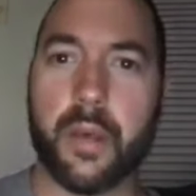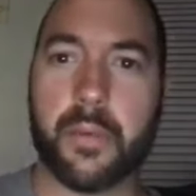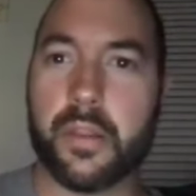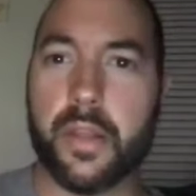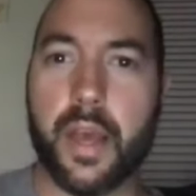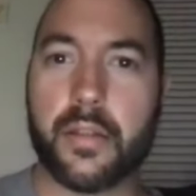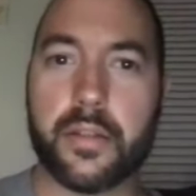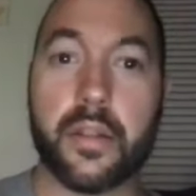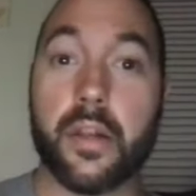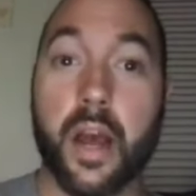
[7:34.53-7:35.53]
I mean, that's,
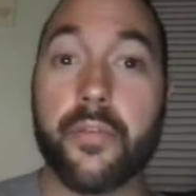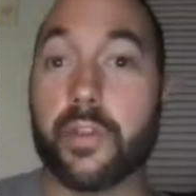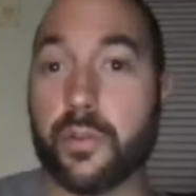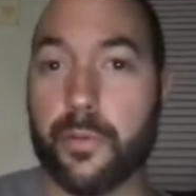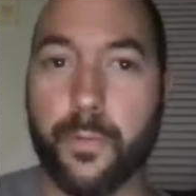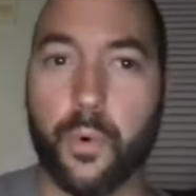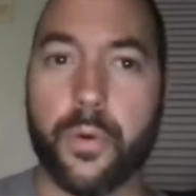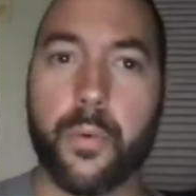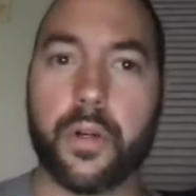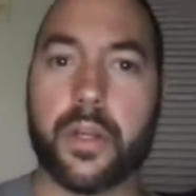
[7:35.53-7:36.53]
and then obviously
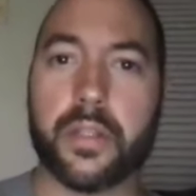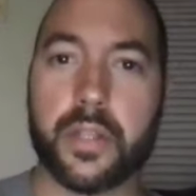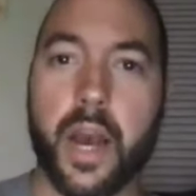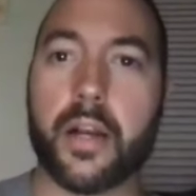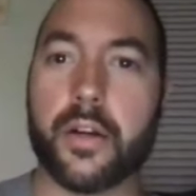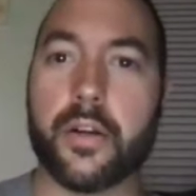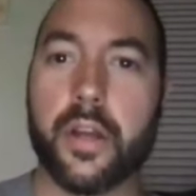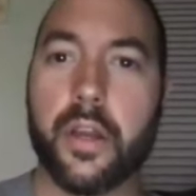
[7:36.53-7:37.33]
41 against Connor.